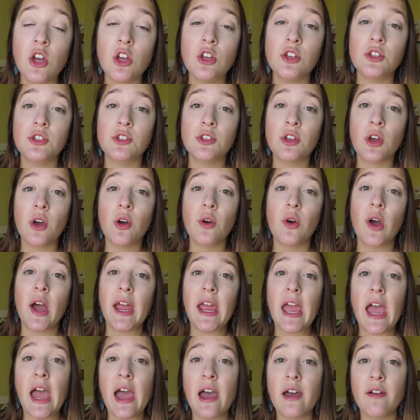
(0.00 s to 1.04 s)
So I
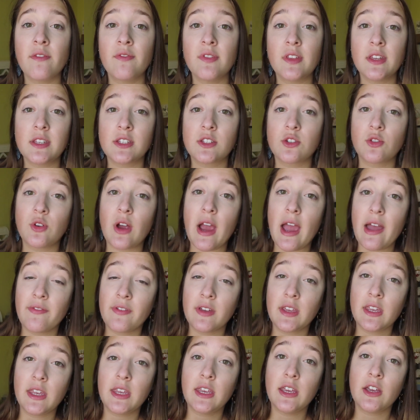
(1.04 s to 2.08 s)
have this
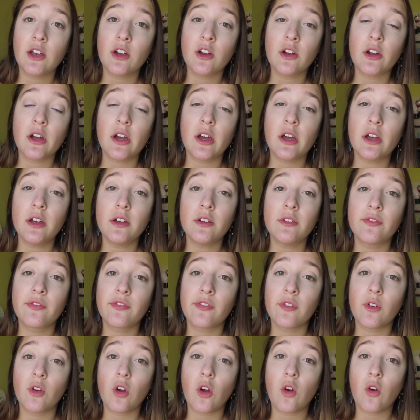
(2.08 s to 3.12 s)
graphic here of
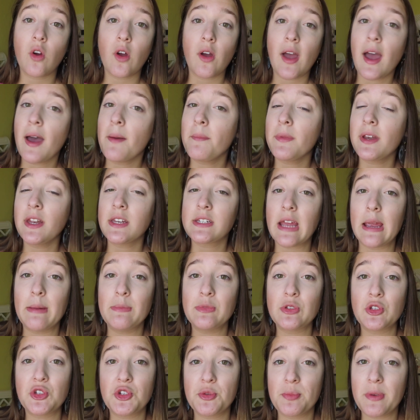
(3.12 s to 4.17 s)
how many times
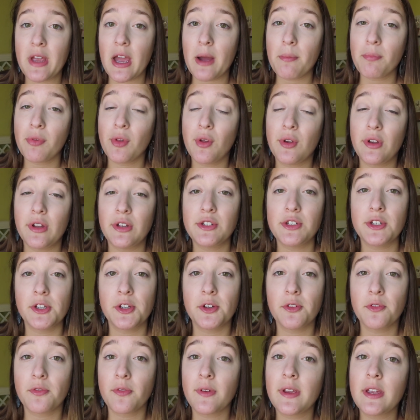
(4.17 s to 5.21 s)
you should be uploading to
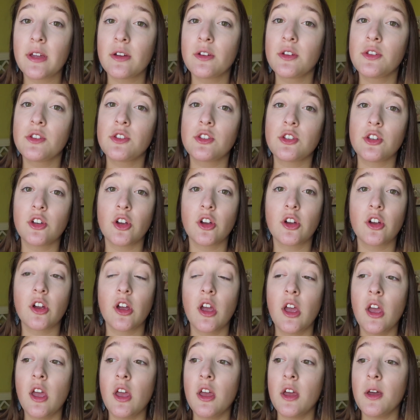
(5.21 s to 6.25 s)
your reels, your
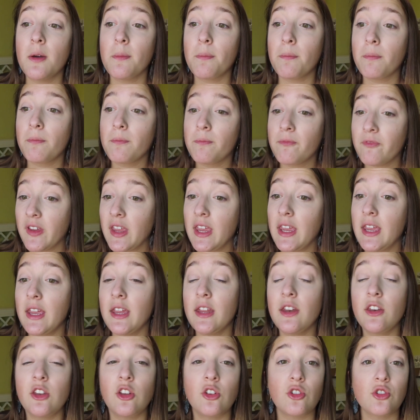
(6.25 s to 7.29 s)

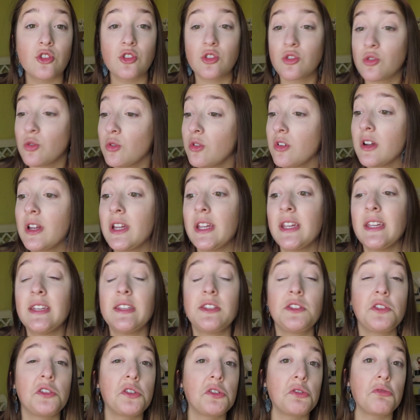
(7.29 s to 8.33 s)
feed, your
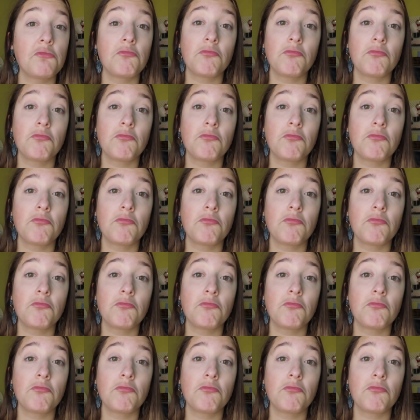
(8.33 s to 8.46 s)
stories,